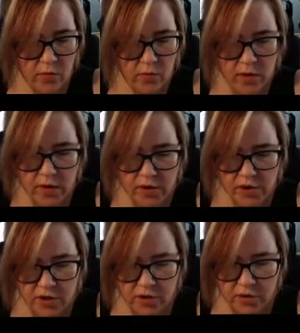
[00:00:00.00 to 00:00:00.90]
when you
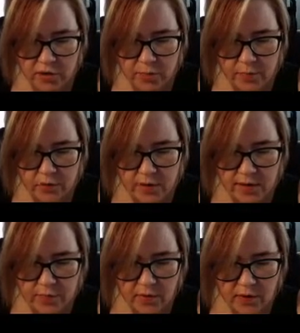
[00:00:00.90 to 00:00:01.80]
actually go to deploy
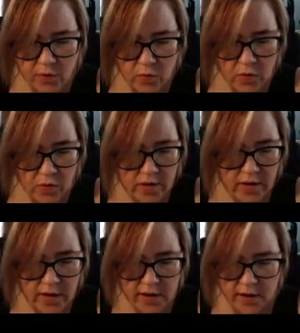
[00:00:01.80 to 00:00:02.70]
something in a war
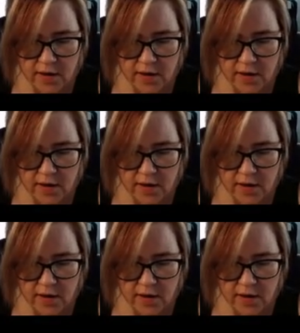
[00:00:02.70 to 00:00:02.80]
attack.